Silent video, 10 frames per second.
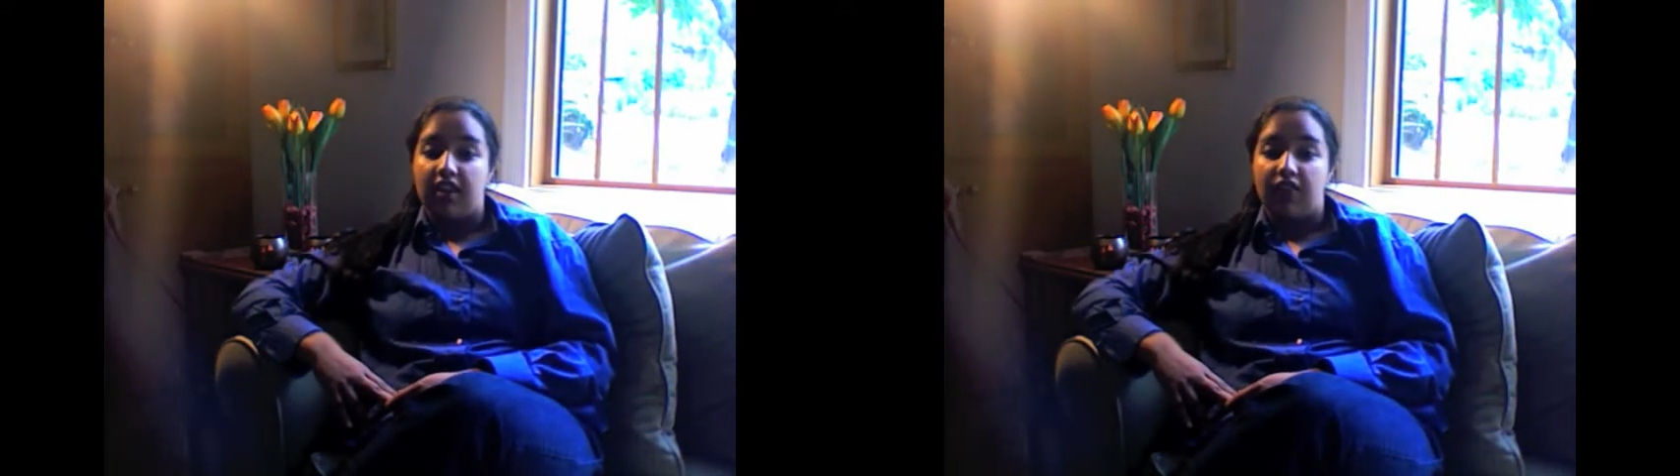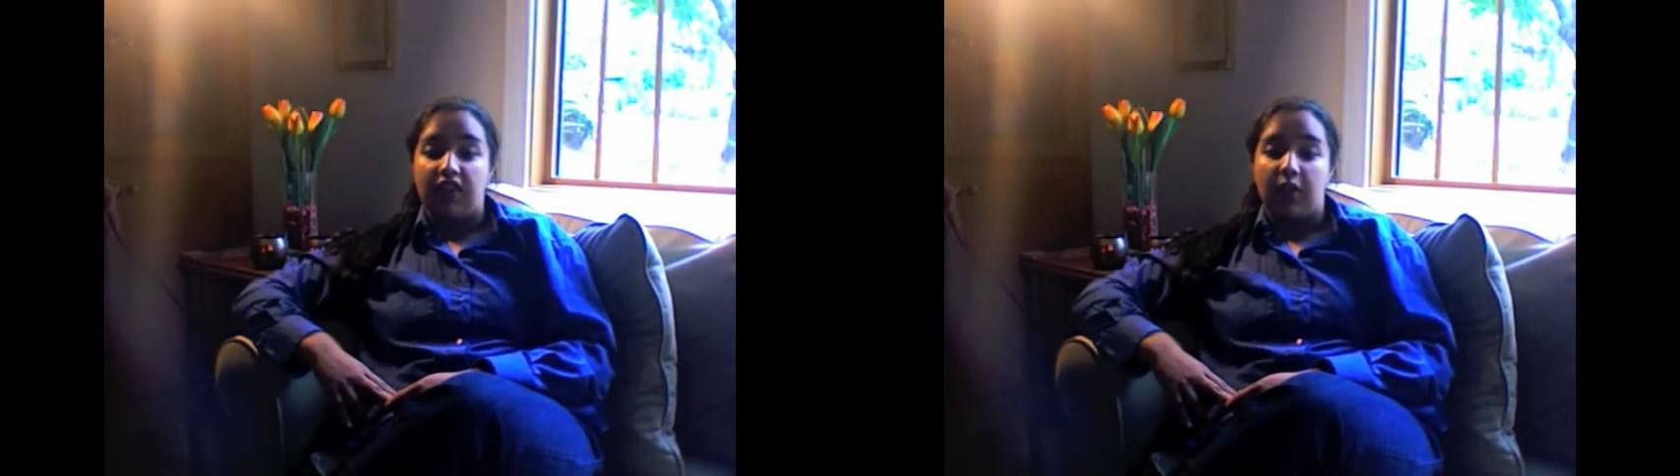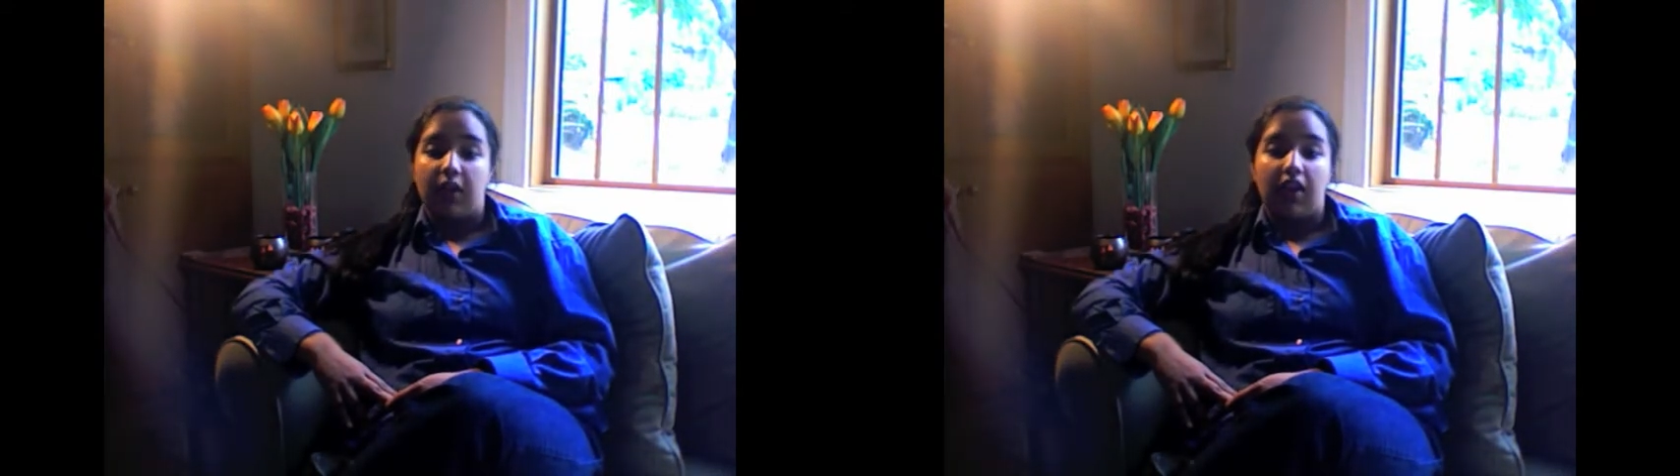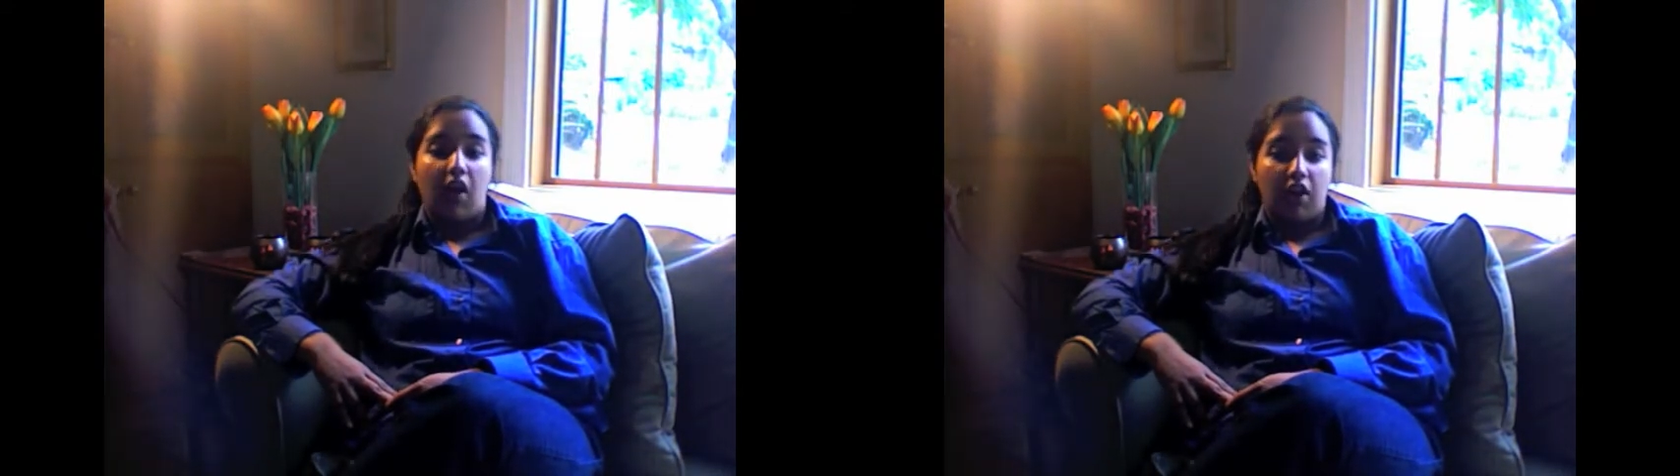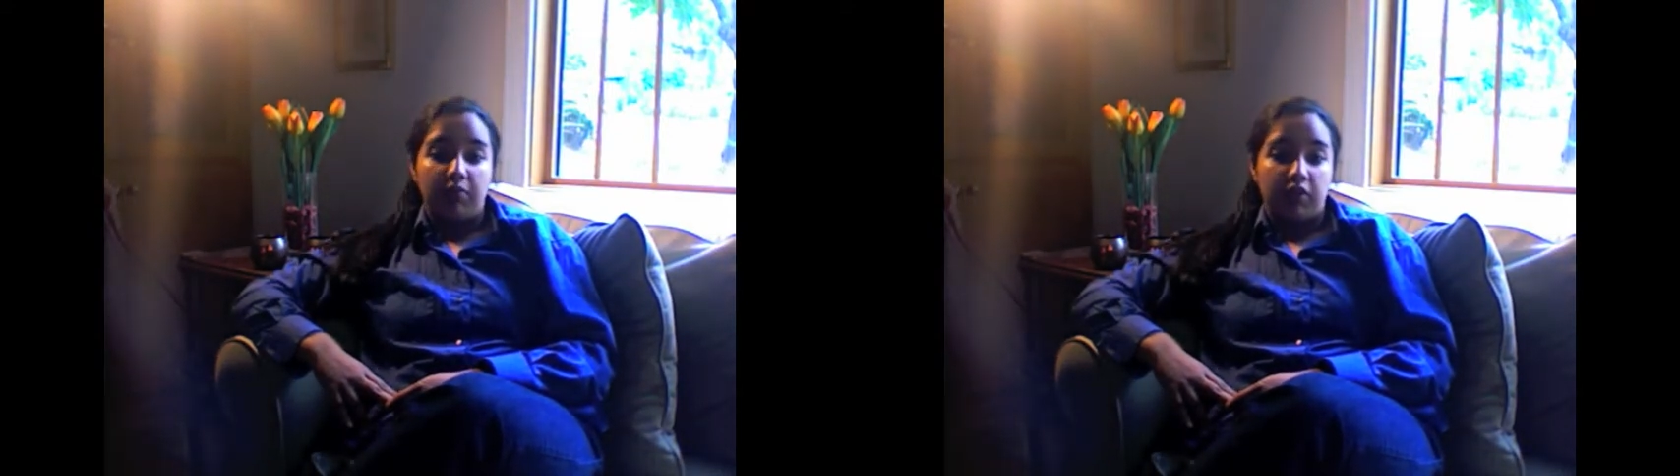vetoing
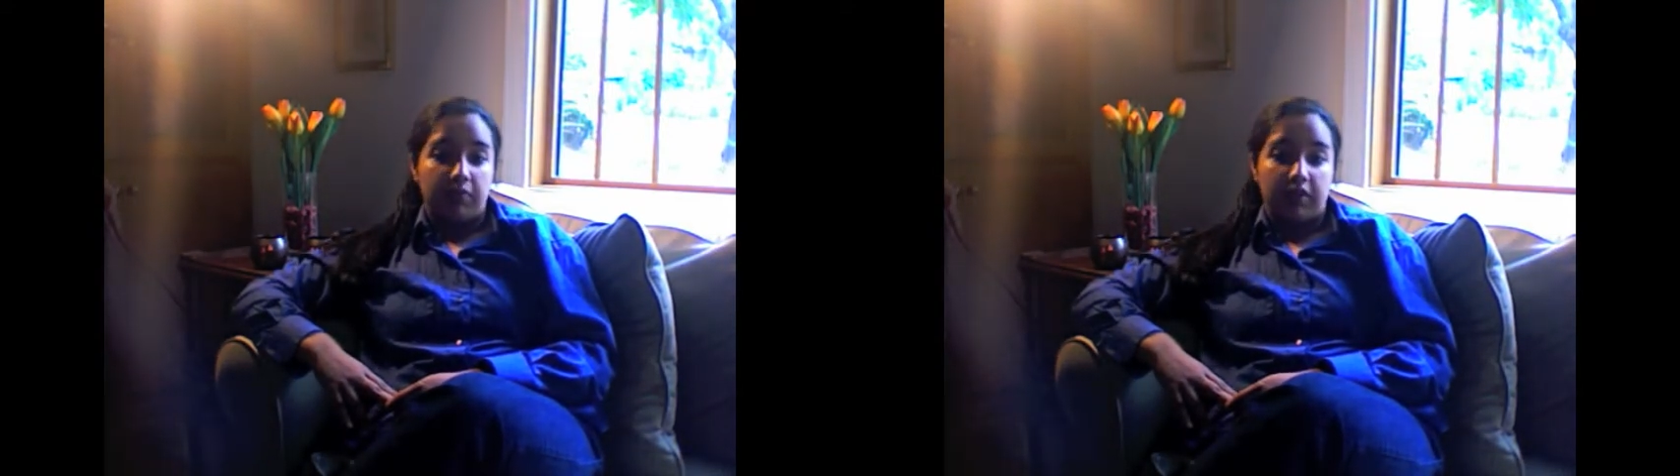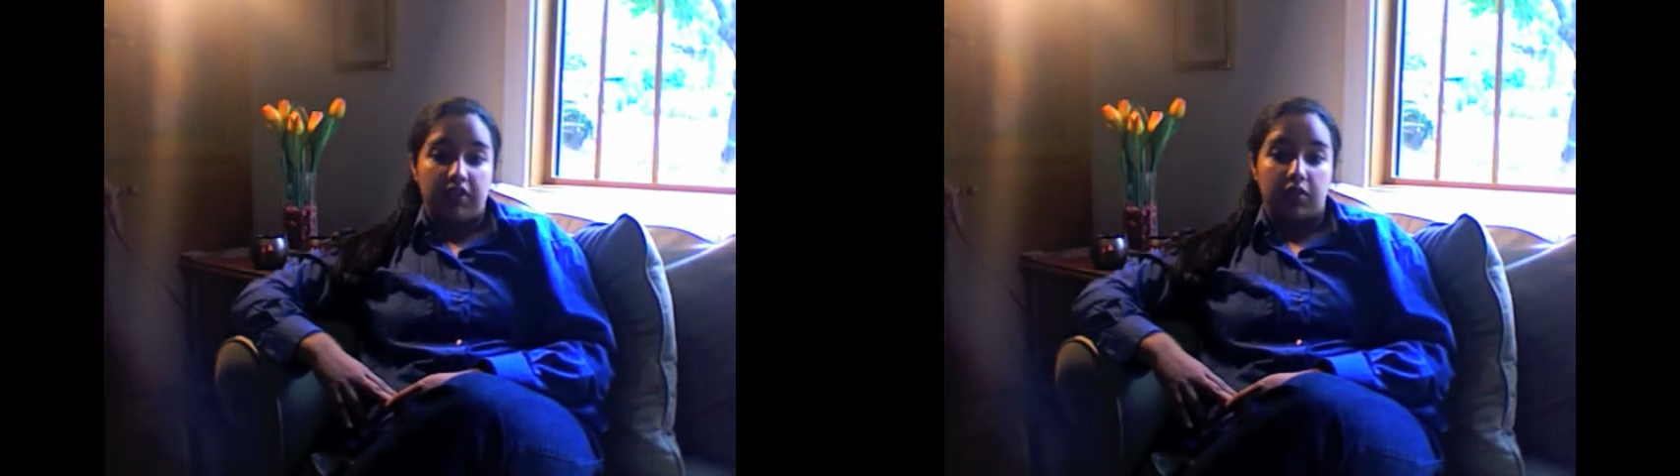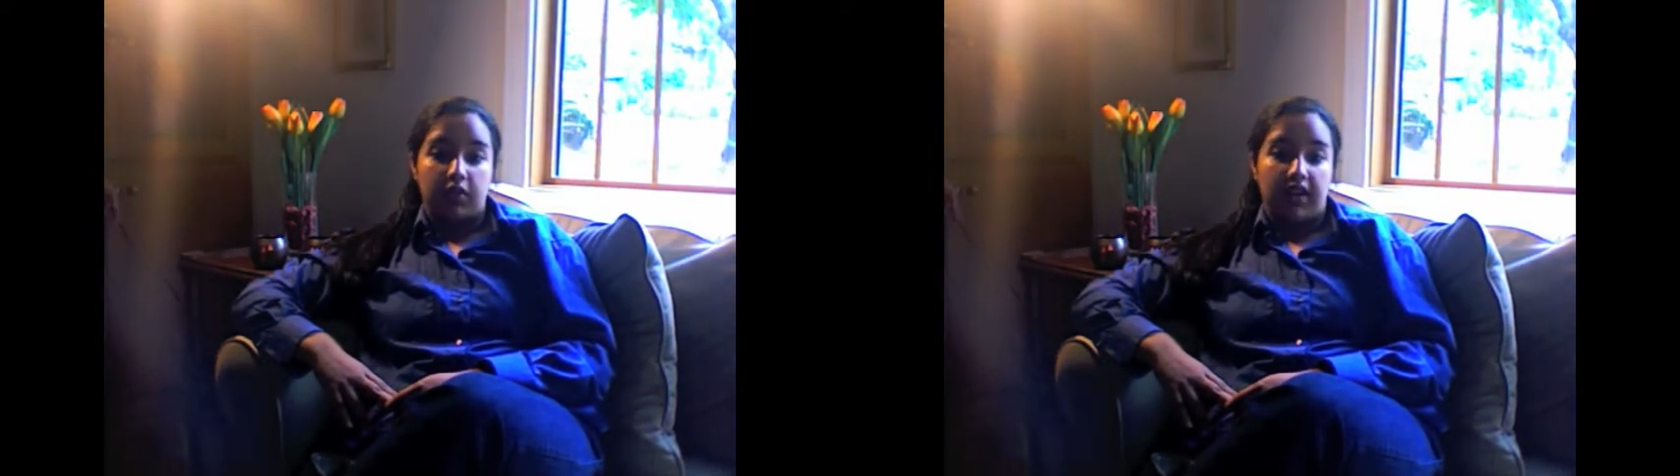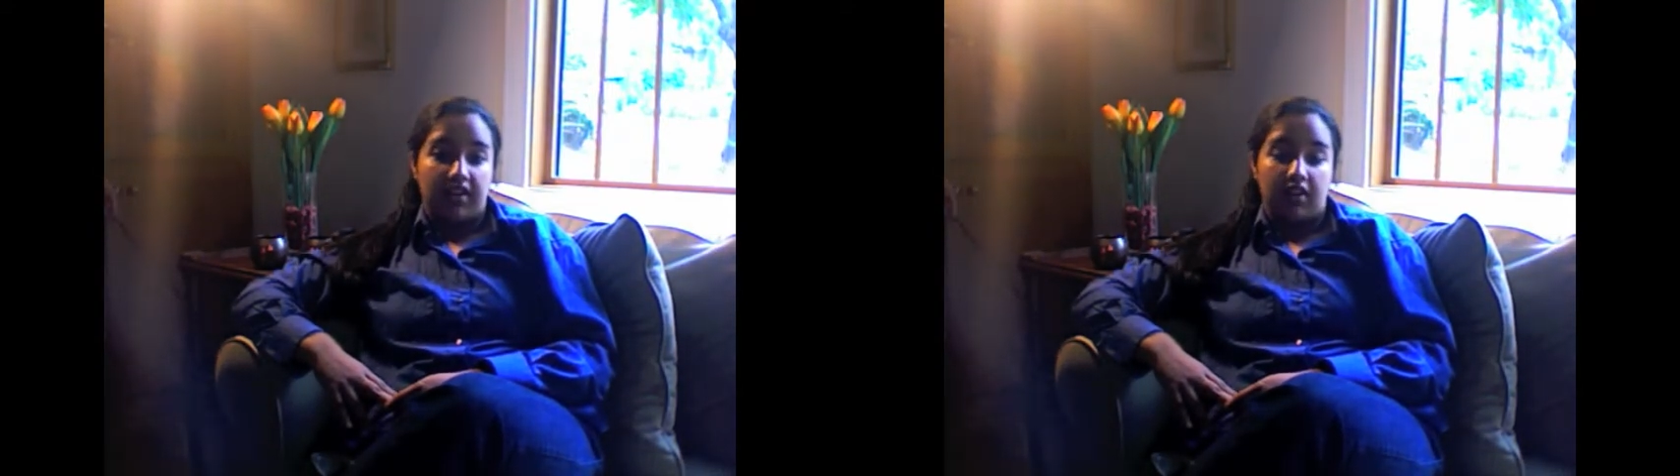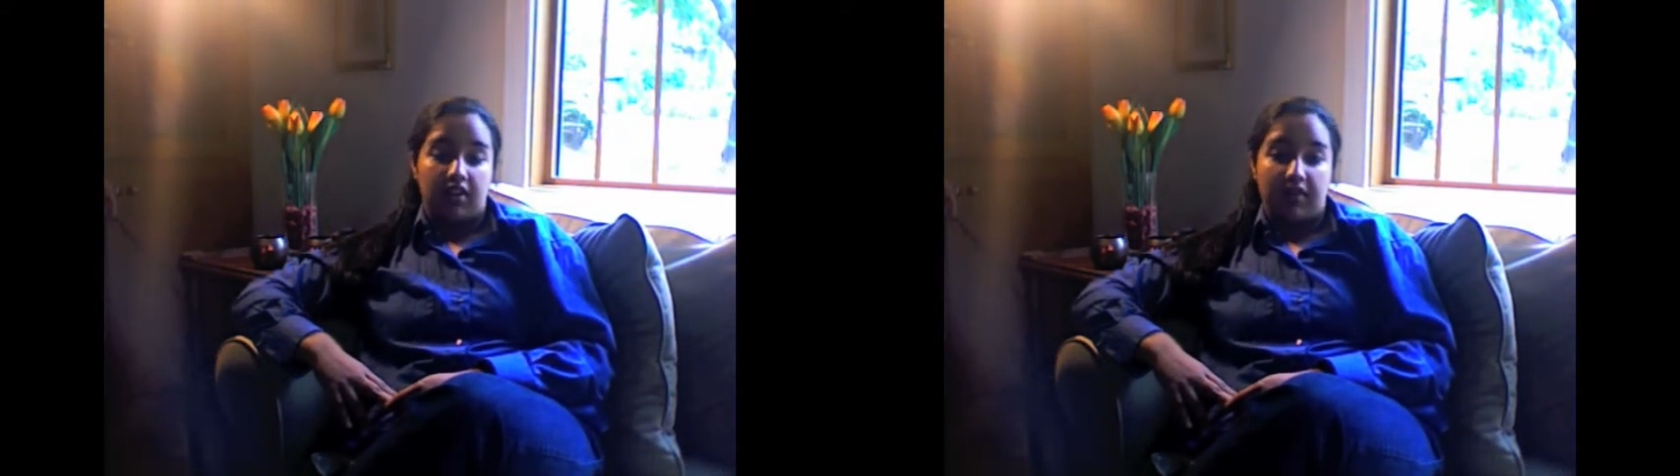all movements toward
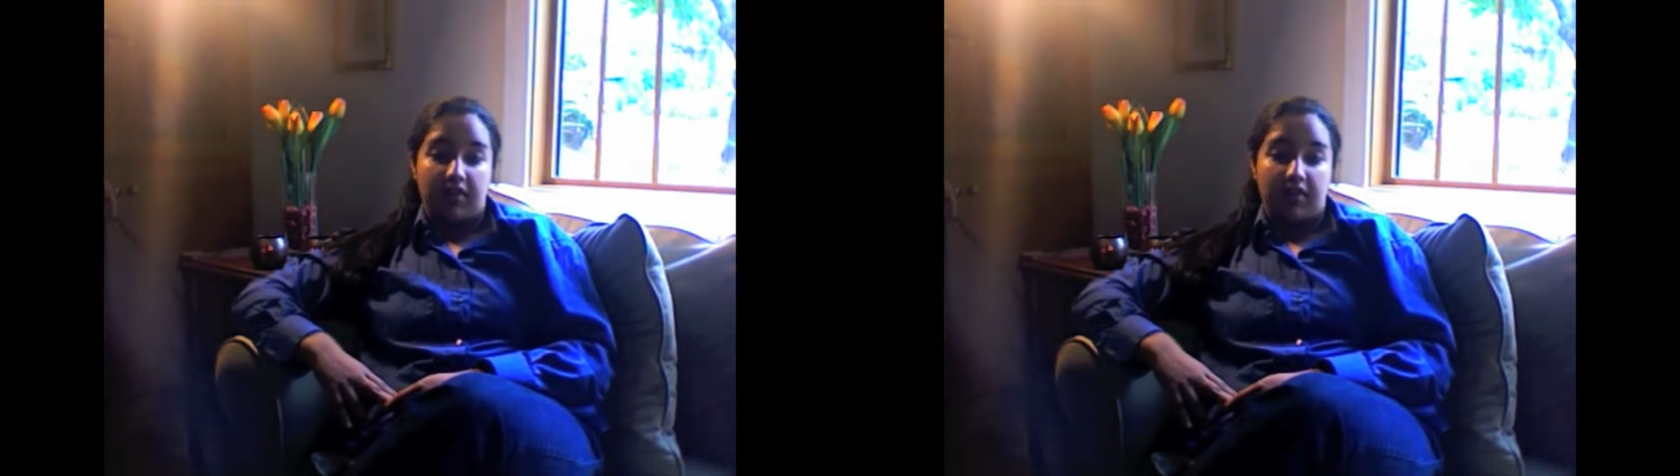economic